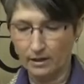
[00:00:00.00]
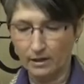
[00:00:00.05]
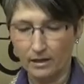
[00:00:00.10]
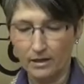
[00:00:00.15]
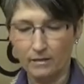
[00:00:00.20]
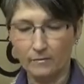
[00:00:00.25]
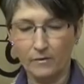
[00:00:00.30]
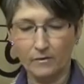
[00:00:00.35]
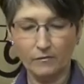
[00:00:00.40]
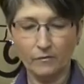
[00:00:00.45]

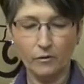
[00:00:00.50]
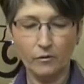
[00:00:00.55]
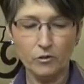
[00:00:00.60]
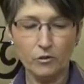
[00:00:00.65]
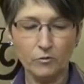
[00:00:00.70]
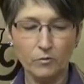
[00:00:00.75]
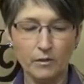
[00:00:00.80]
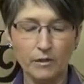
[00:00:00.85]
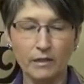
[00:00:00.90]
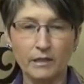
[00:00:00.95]
Um, the
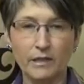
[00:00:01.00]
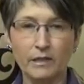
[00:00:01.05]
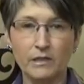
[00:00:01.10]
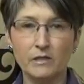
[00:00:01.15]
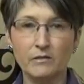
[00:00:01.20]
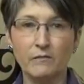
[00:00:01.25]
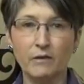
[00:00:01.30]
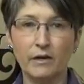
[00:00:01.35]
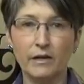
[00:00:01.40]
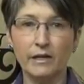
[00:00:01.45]
first one
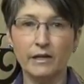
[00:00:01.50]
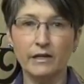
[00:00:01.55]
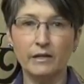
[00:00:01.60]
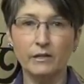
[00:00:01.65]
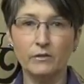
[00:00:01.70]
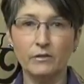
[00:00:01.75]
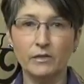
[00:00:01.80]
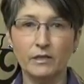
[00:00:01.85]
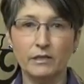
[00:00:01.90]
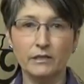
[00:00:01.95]
is very
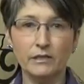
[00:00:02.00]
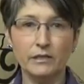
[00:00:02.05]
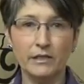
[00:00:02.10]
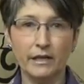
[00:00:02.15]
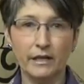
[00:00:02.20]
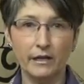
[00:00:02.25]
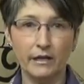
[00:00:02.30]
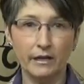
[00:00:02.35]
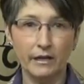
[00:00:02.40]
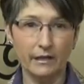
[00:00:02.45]

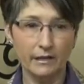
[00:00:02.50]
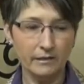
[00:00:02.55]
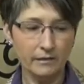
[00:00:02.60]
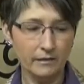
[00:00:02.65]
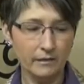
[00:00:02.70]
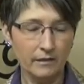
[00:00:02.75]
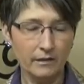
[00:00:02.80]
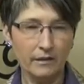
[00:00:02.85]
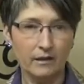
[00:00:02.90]
utilitarian.